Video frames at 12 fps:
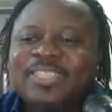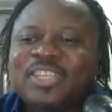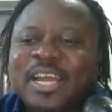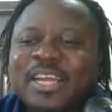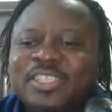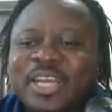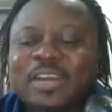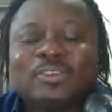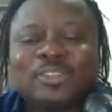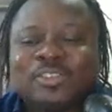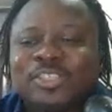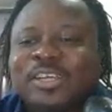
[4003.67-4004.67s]
I try. I
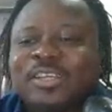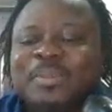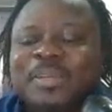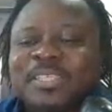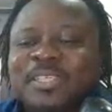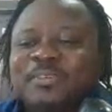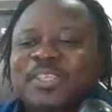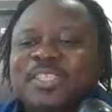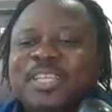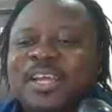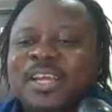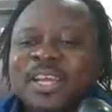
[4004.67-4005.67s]
go soon read out the message
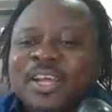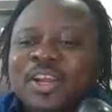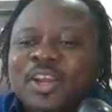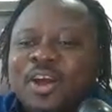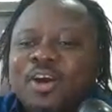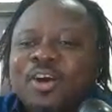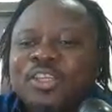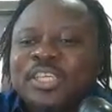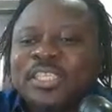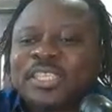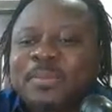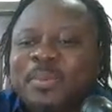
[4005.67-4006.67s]
finish now. Leo
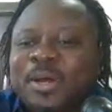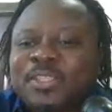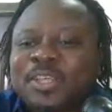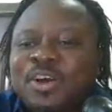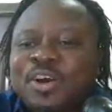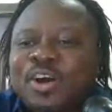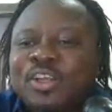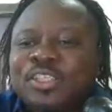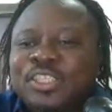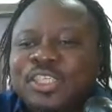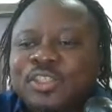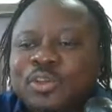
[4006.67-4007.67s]
they say, boss,
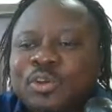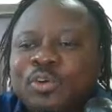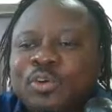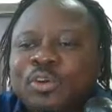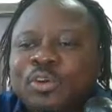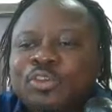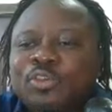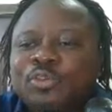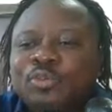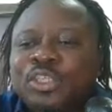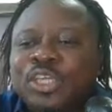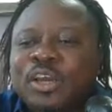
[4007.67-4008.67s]
on this,
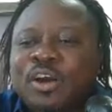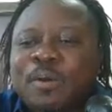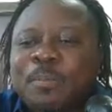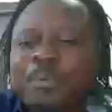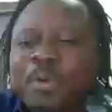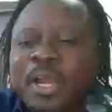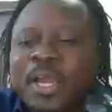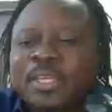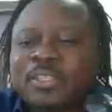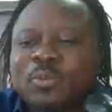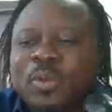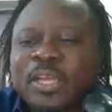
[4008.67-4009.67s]
you day on
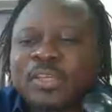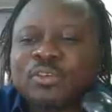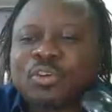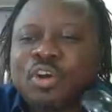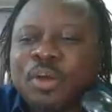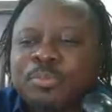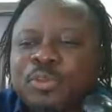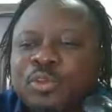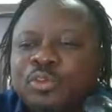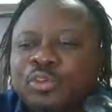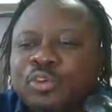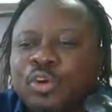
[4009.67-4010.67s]
point. When you come to
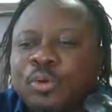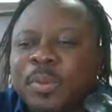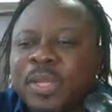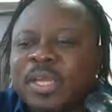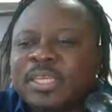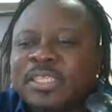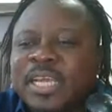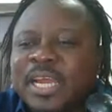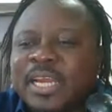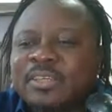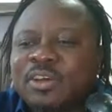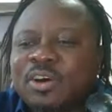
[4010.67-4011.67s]
Europe,
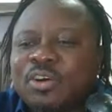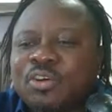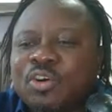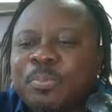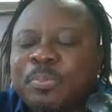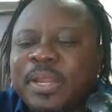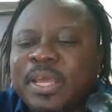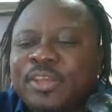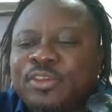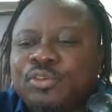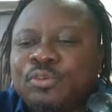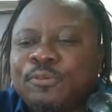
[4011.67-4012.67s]
they no go play
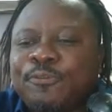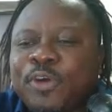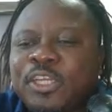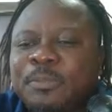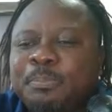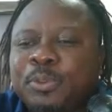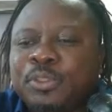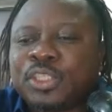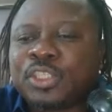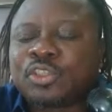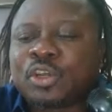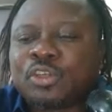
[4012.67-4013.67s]
you for the
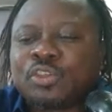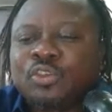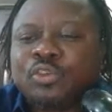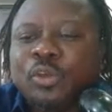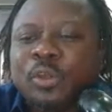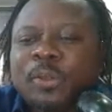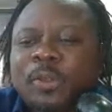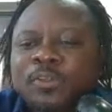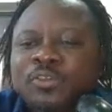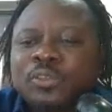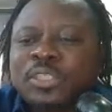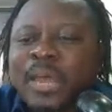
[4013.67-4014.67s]
position
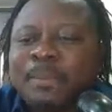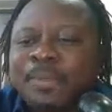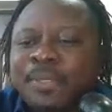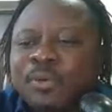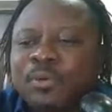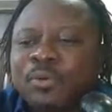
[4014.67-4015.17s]
you sabi,